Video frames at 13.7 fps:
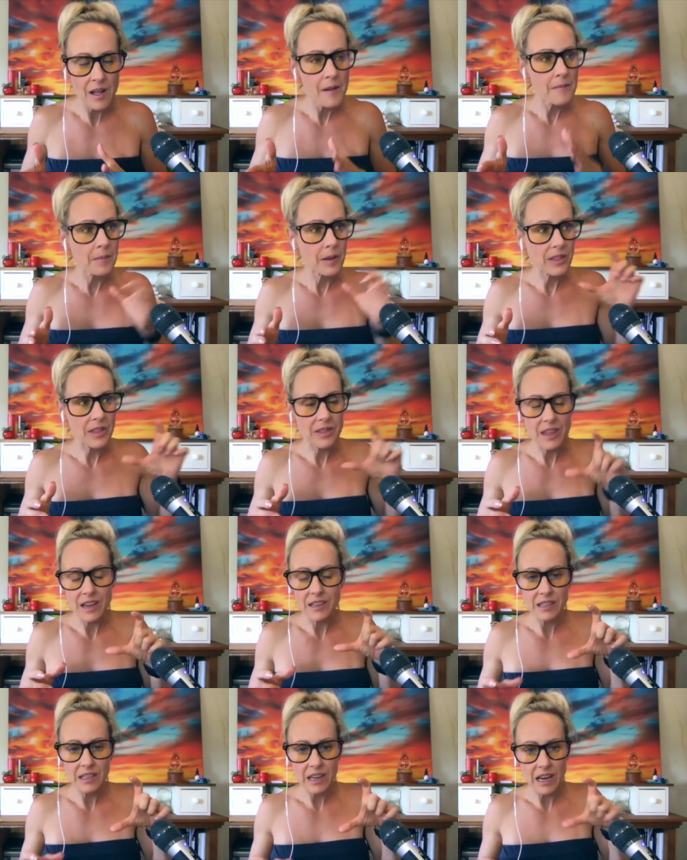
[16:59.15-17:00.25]
But the
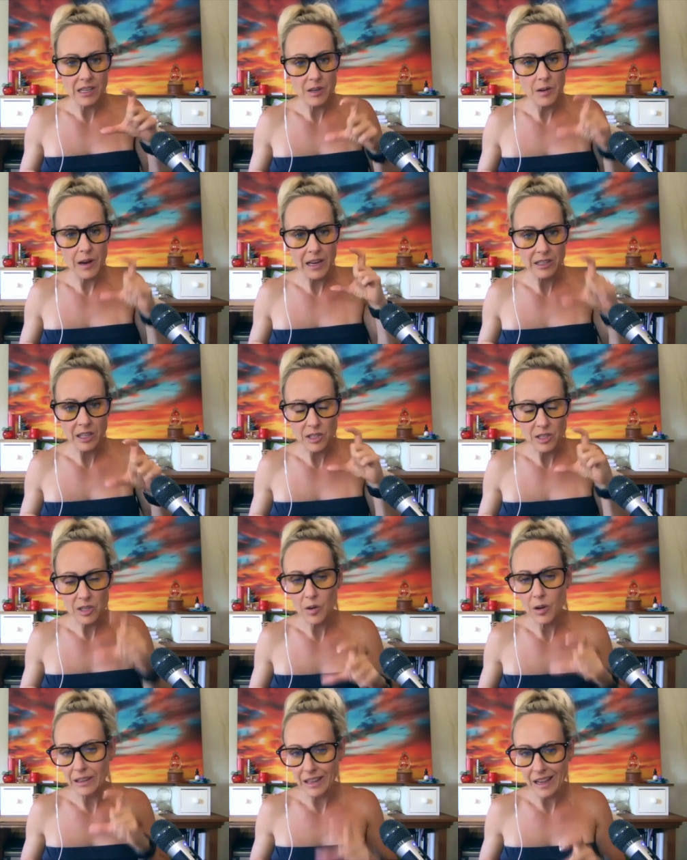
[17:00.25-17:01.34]
things that I do, it's a
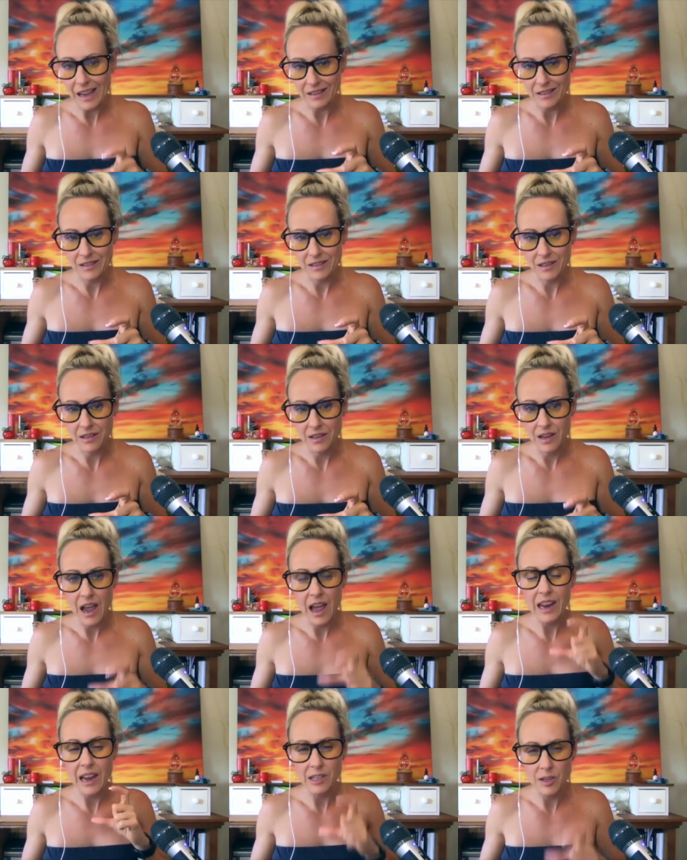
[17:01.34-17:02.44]
short list,
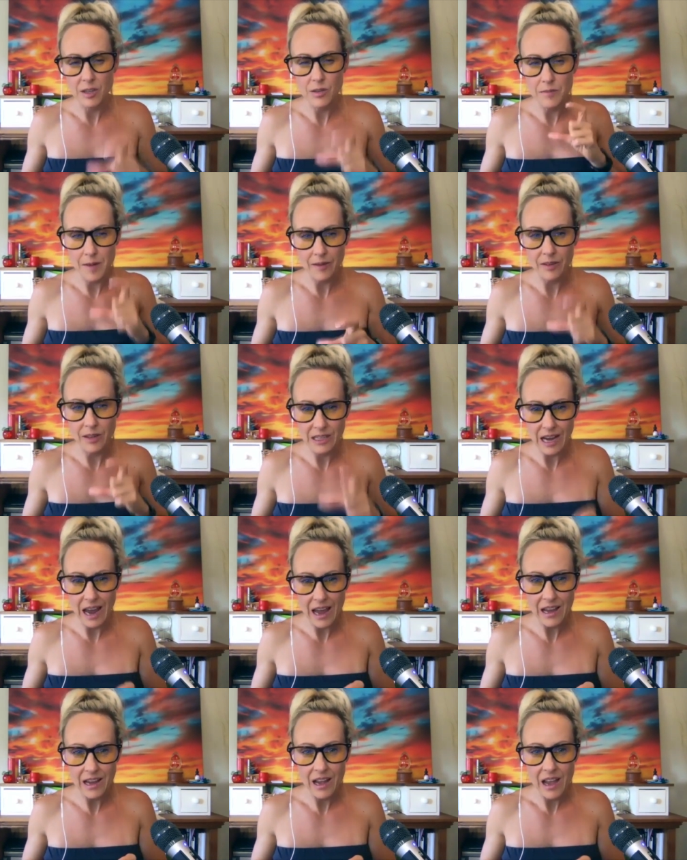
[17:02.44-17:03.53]
and I do them every
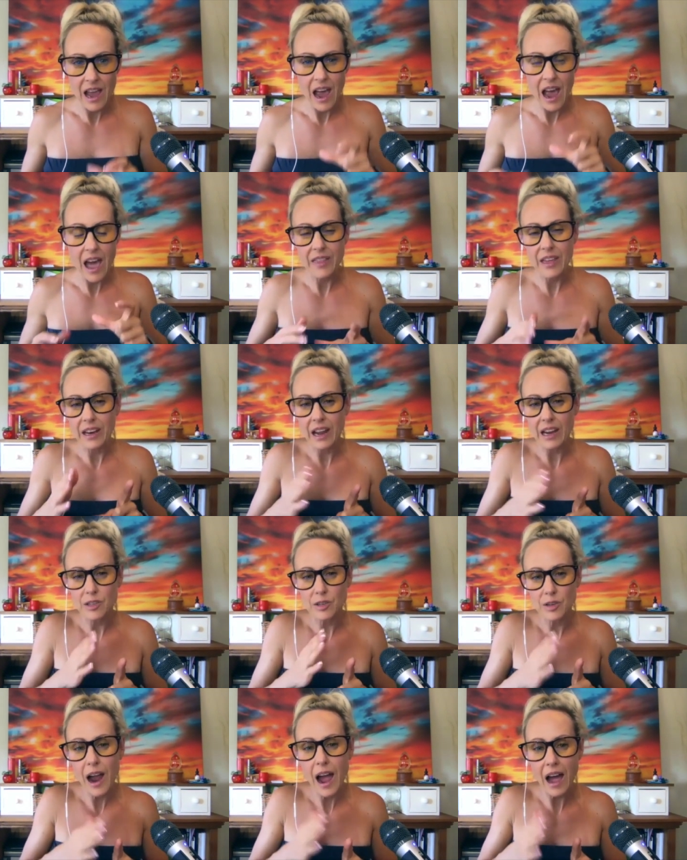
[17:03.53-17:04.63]
day. And then I
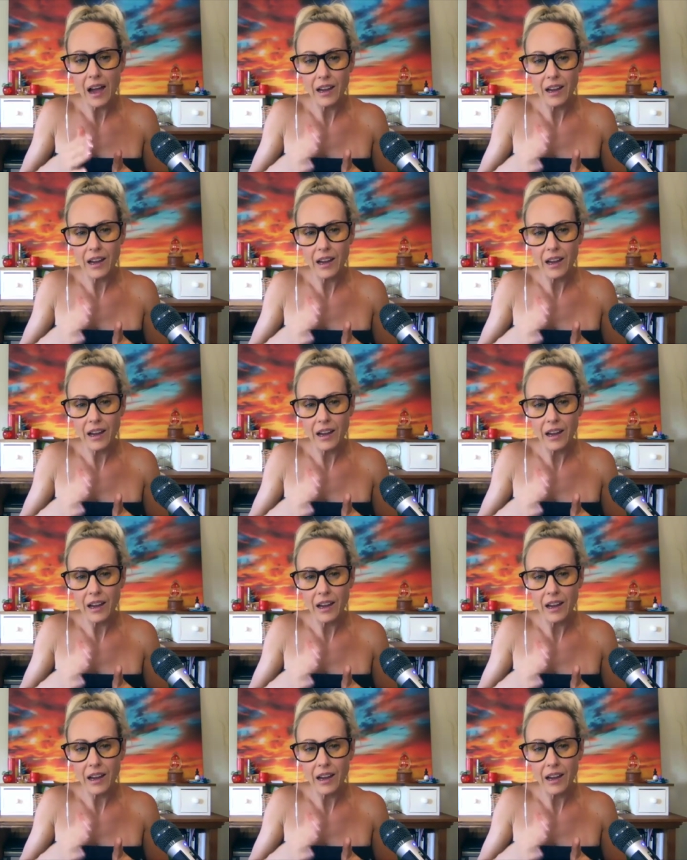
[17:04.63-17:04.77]
track